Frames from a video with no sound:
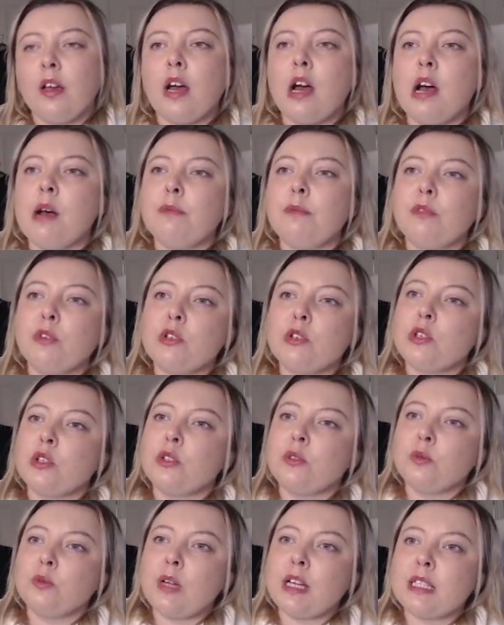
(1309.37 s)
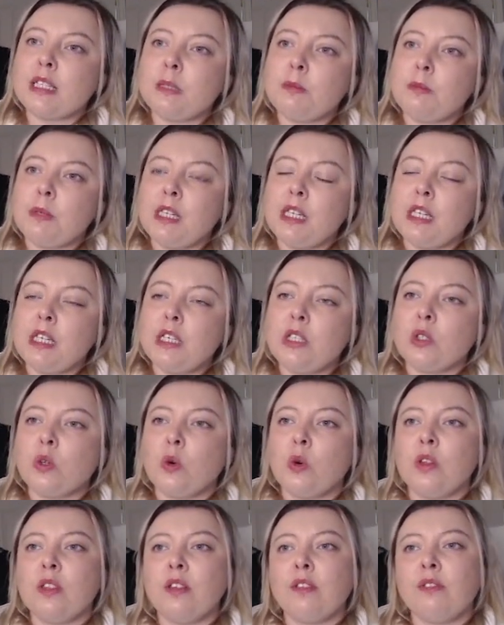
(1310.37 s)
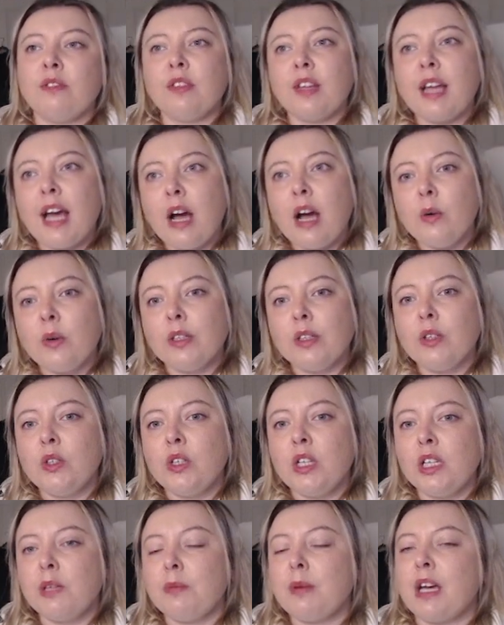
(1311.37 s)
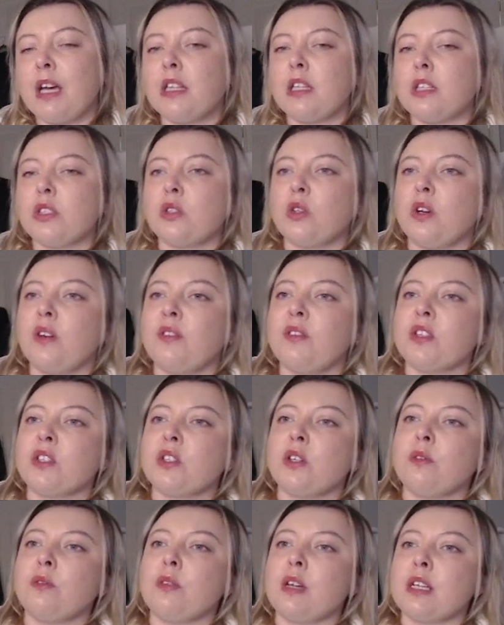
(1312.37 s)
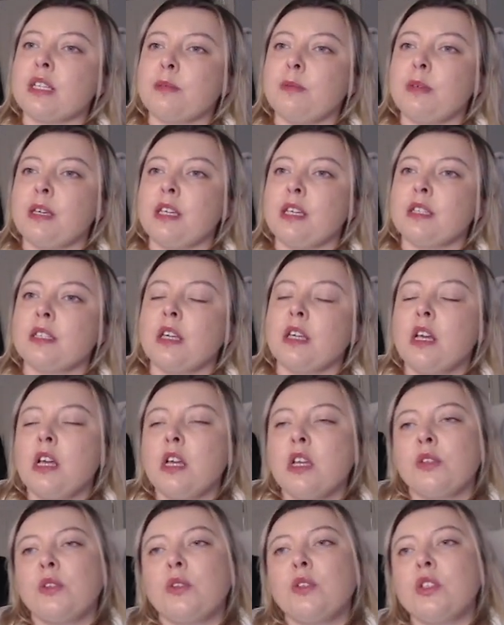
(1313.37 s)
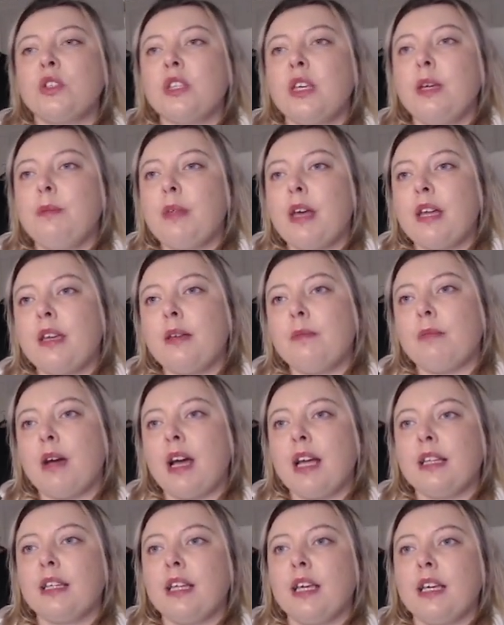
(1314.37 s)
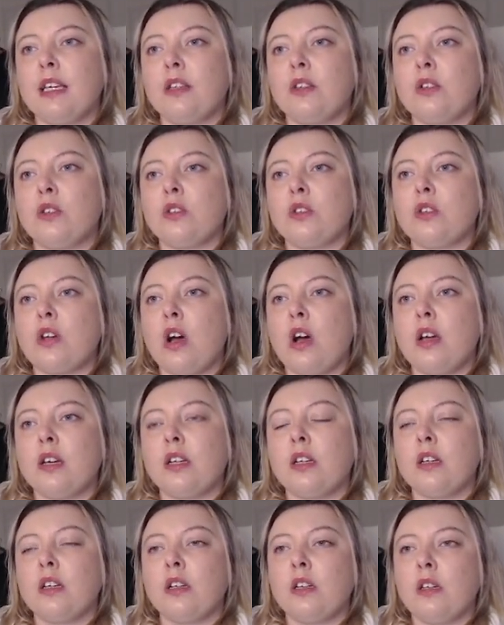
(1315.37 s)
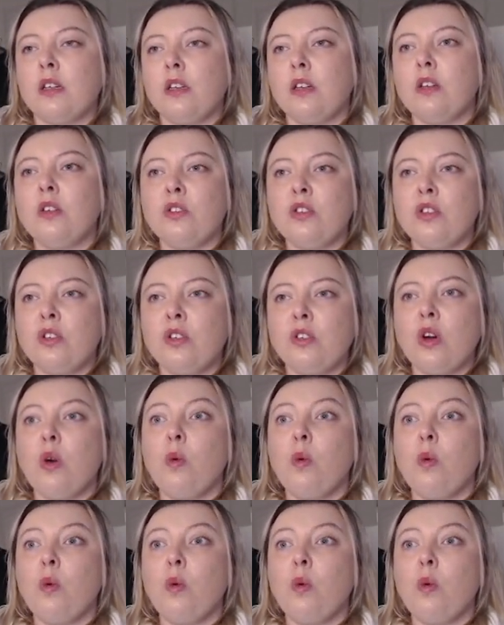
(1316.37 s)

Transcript: for certain recipes, or the flour you need to buy at the store for certain recipes. So just keep that in mind. Like, don't